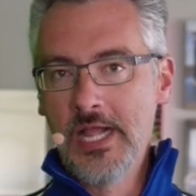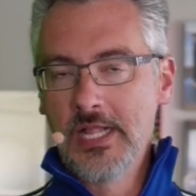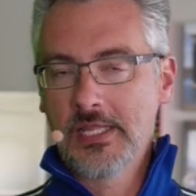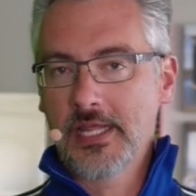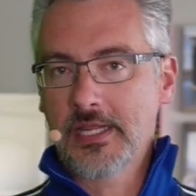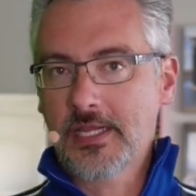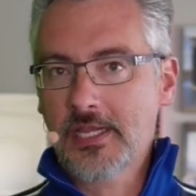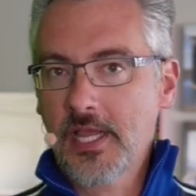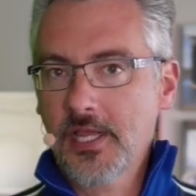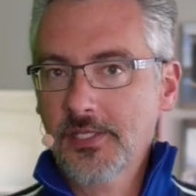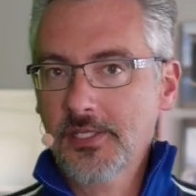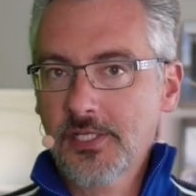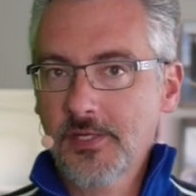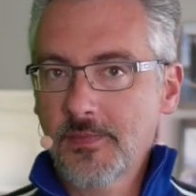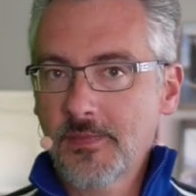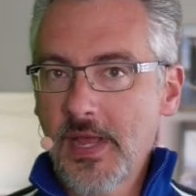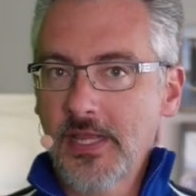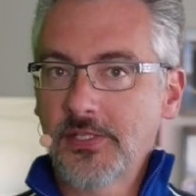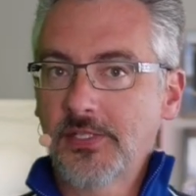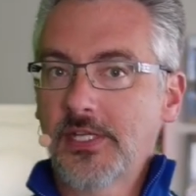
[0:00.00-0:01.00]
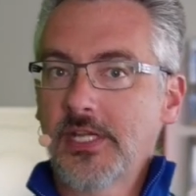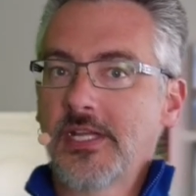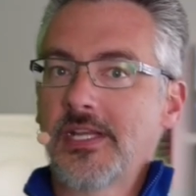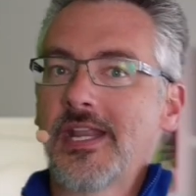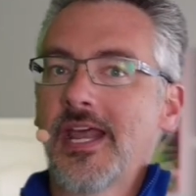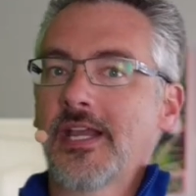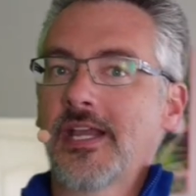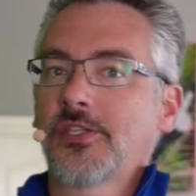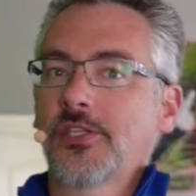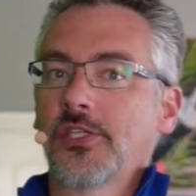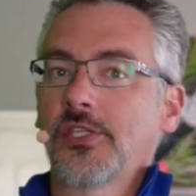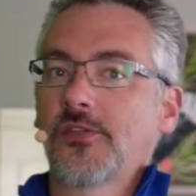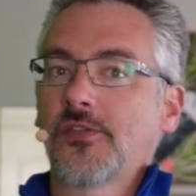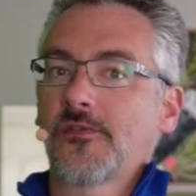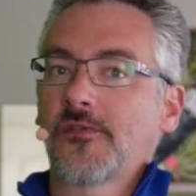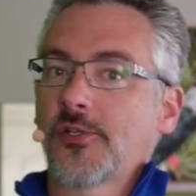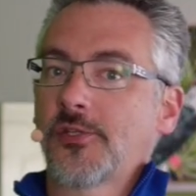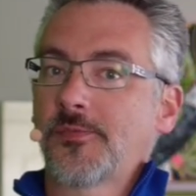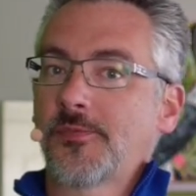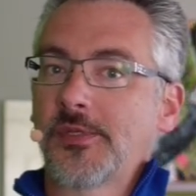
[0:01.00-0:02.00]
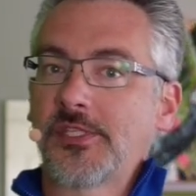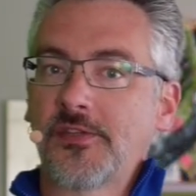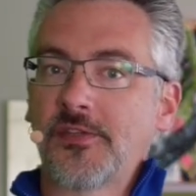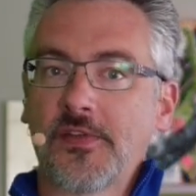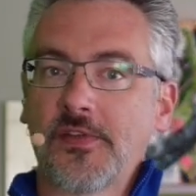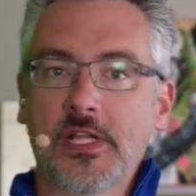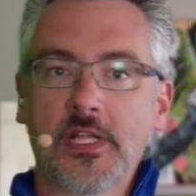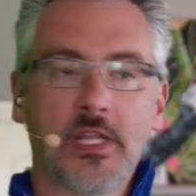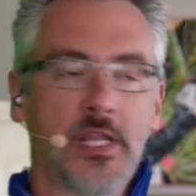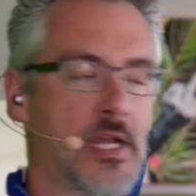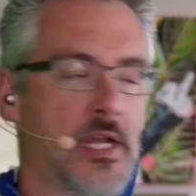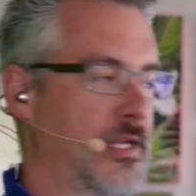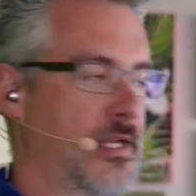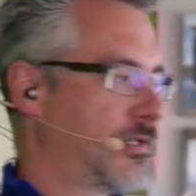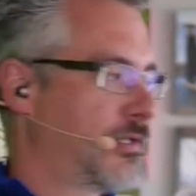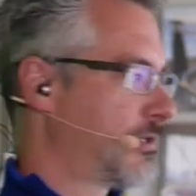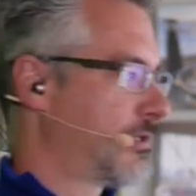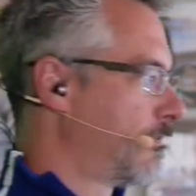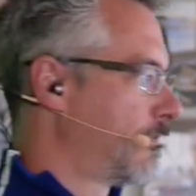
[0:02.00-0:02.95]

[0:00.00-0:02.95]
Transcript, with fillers: like customized indexes for specific clients.